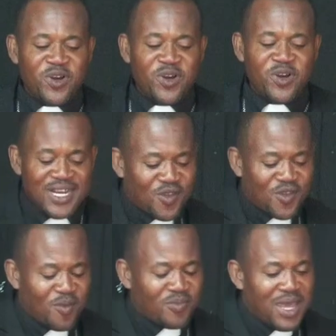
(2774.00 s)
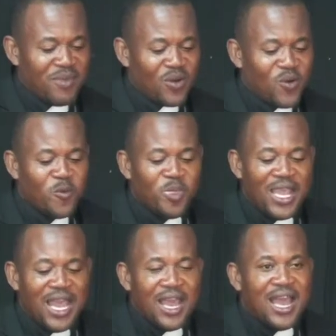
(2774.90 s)
on radio some time ago,
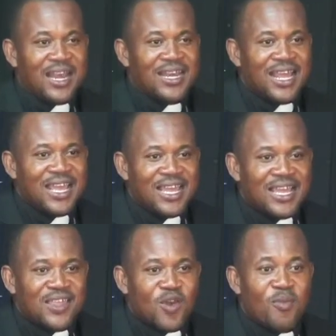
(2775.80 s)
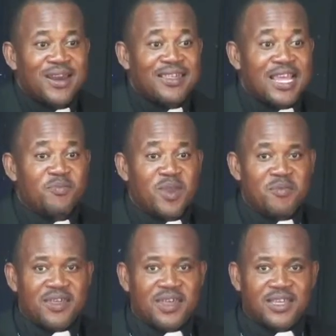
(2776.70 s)
and uh, somebody sent me a
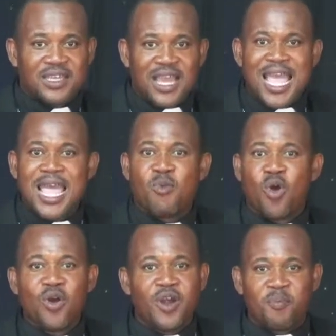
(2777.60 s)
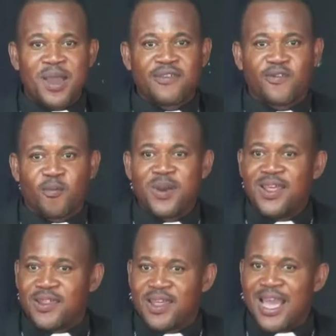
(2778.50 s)
message. I am hungry, Pastor,
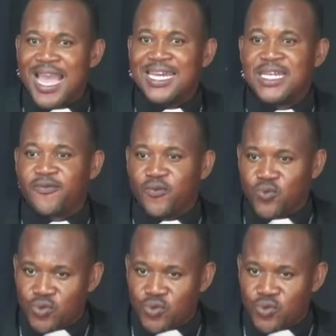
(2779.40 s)
please, I need food.